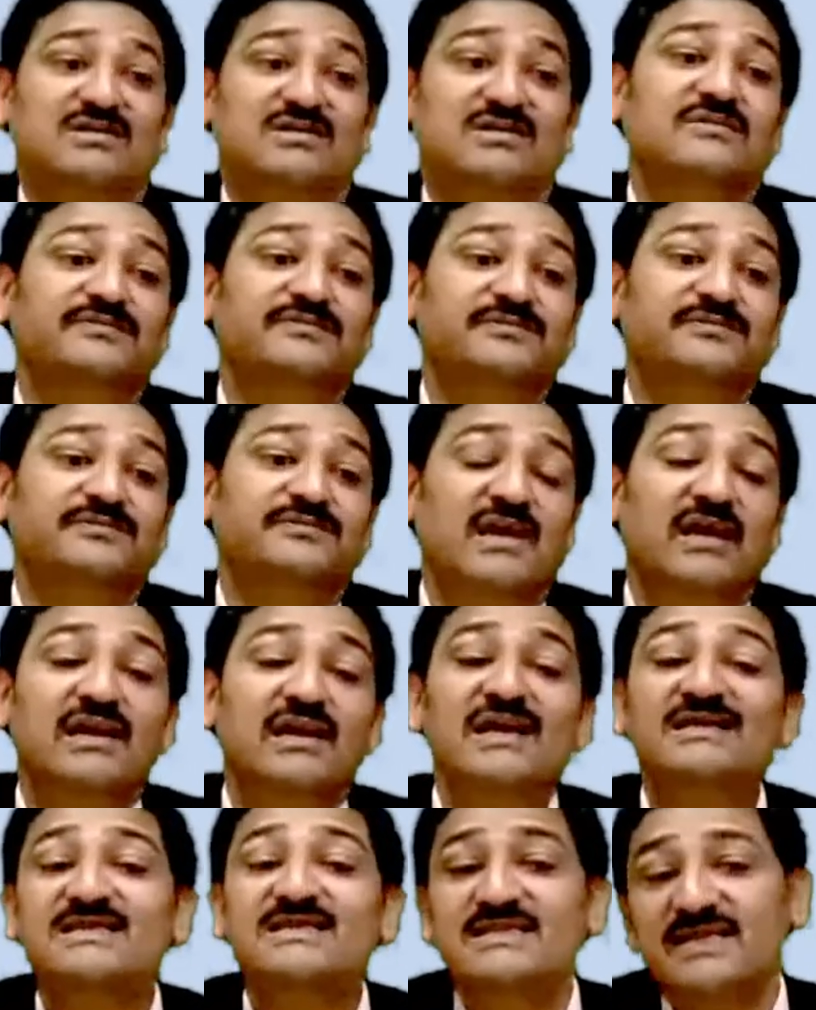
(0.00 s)
Let's take
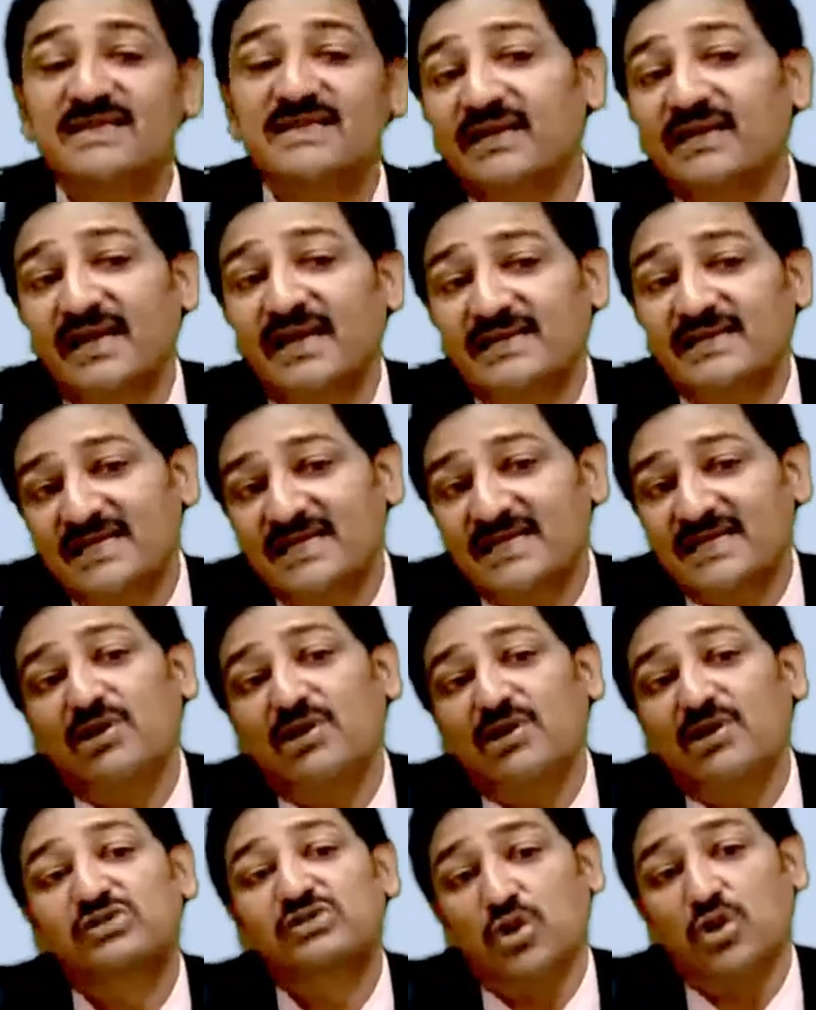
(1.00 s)
an example of
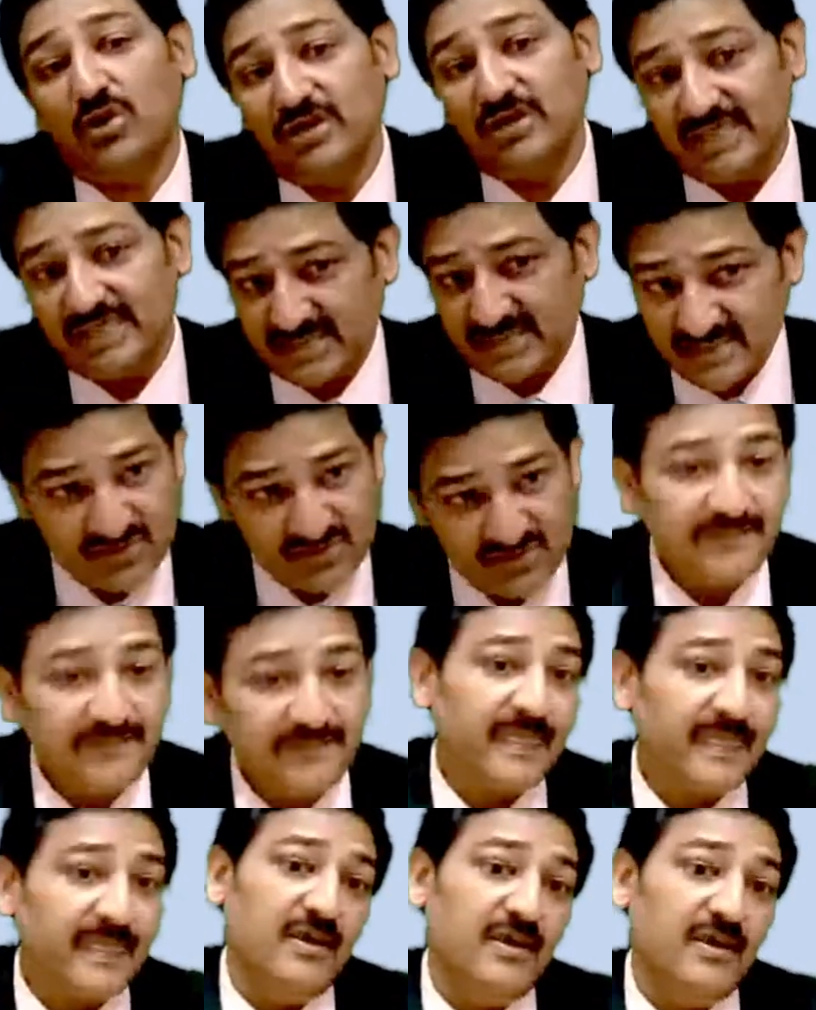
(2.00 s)
chocolate industry,
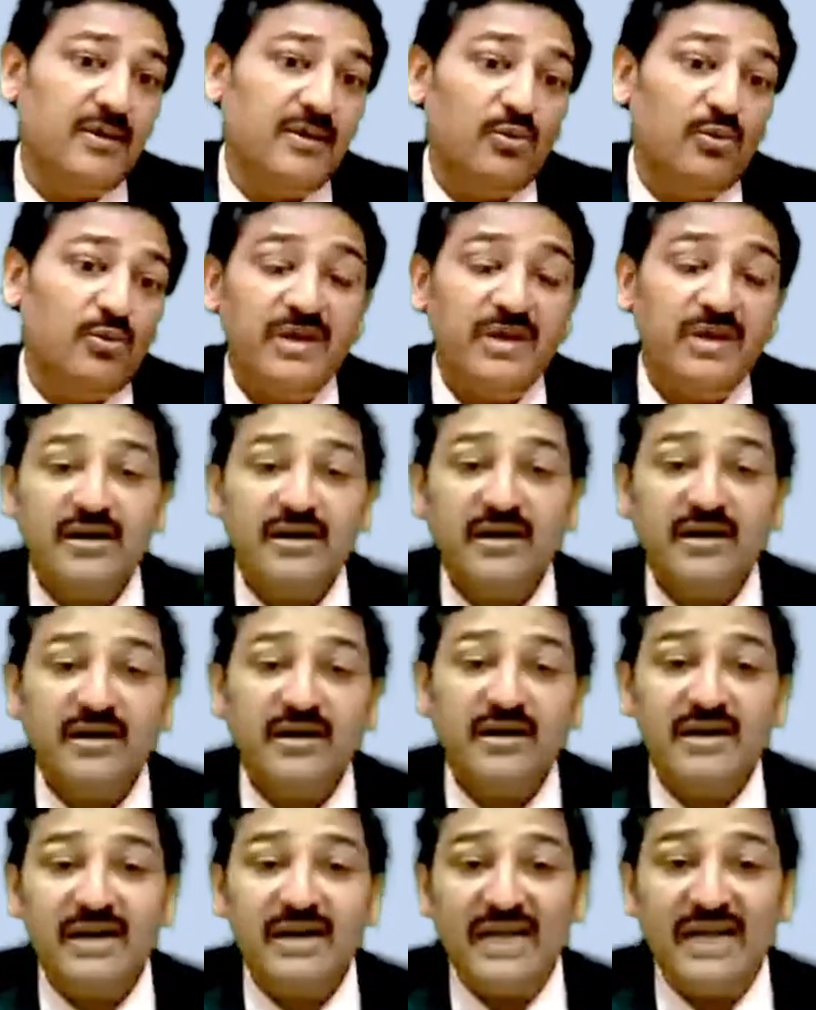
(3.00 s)

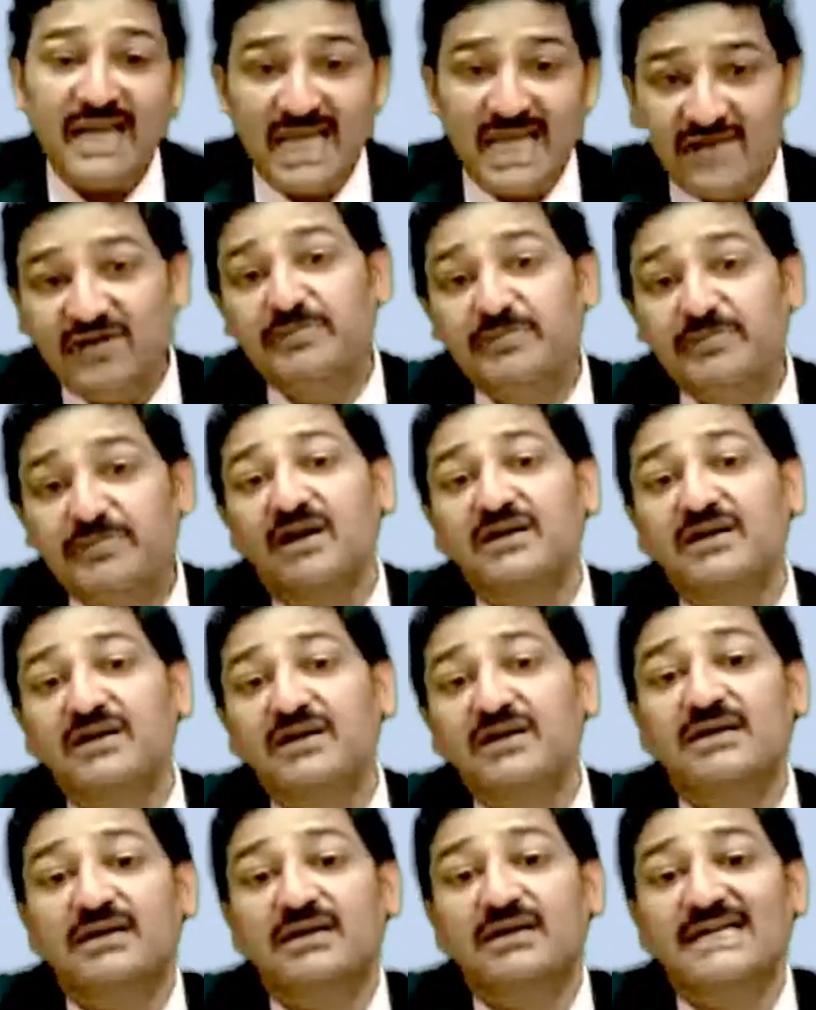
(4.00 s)
where every
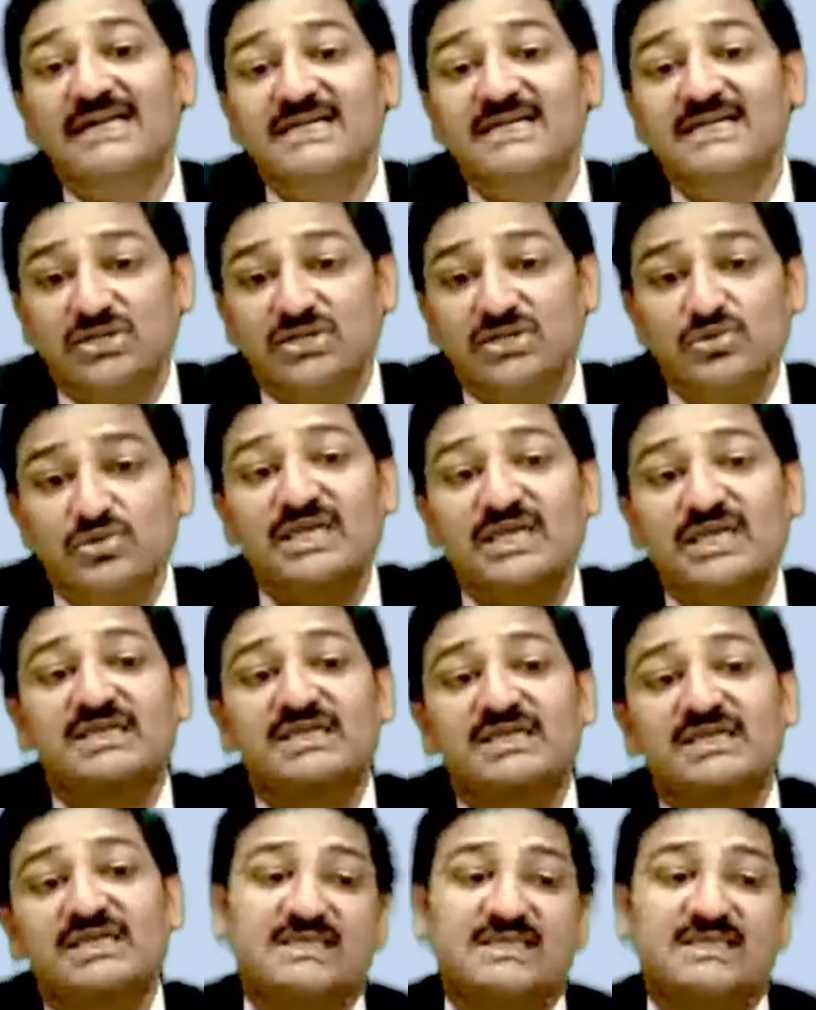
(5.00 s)
brand has a
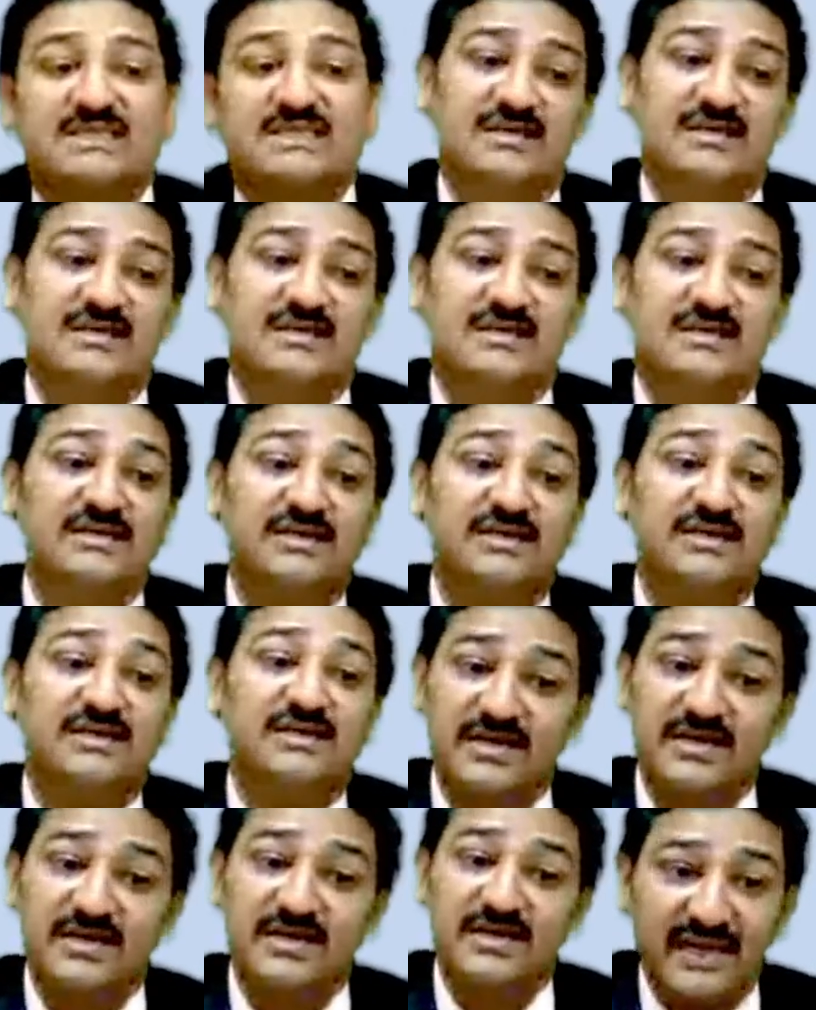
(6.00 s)
unique taste,
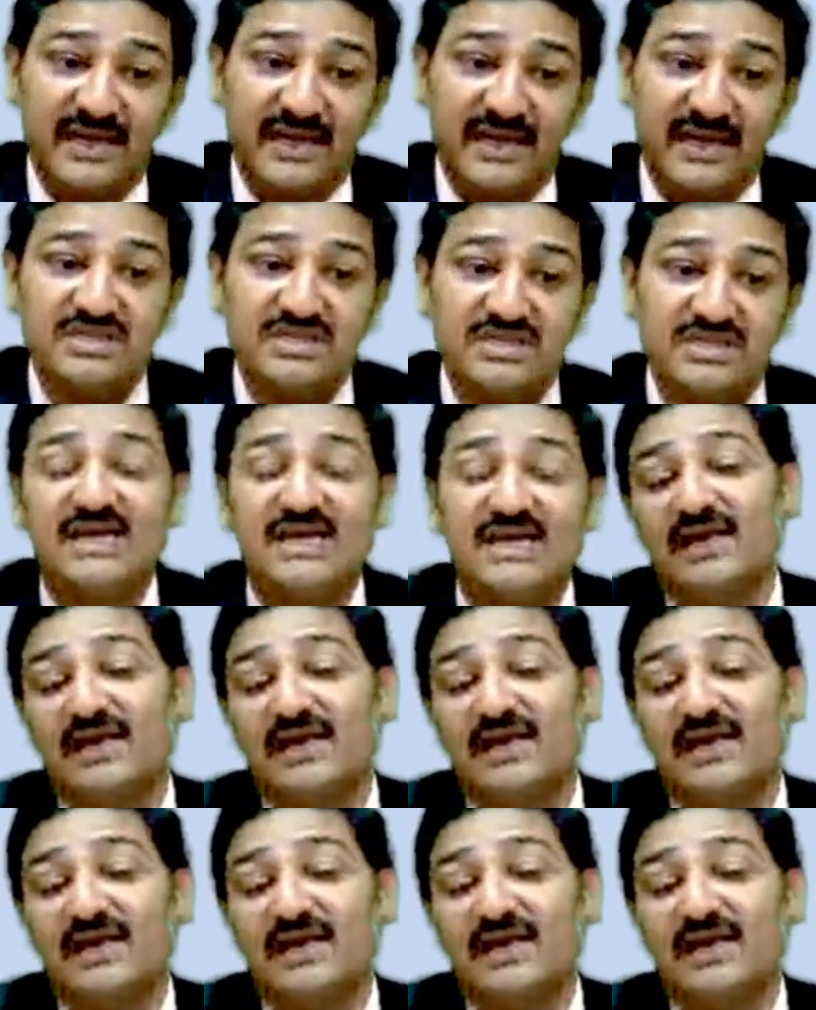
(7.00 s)
different packaging